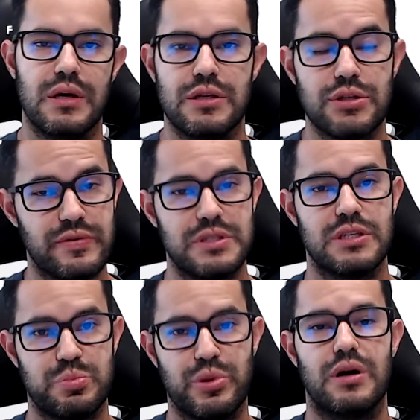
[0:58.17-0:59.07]
Services
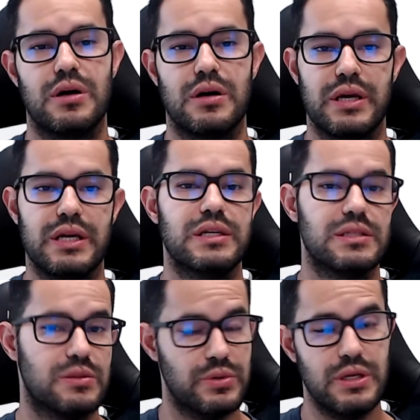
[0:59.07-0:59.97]
Pro
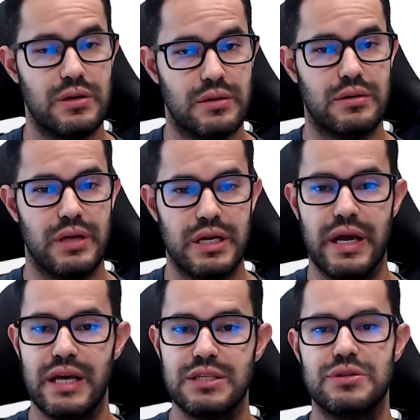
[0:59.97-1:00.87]
is real, and
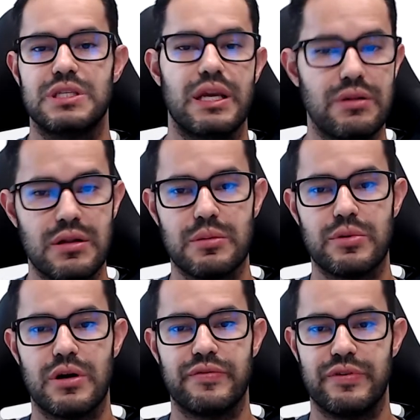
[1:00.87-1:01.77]
as you scale the
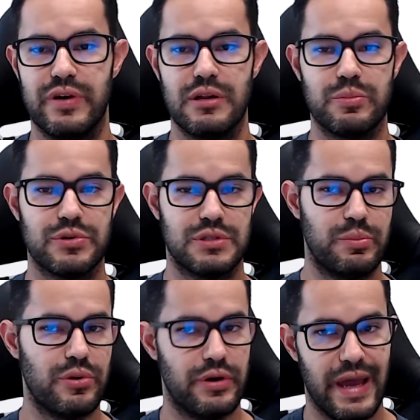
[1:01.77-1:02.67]
number of developers
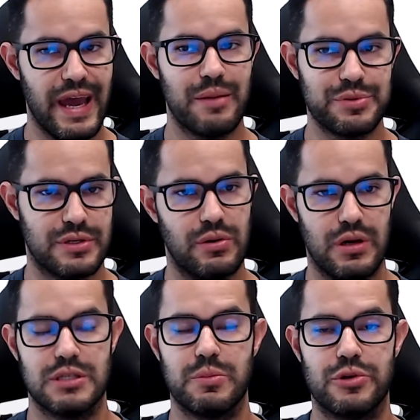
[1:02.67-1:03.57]
deploying apps
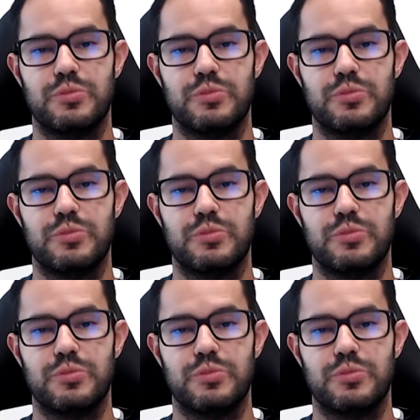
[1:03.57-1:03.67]
across multiple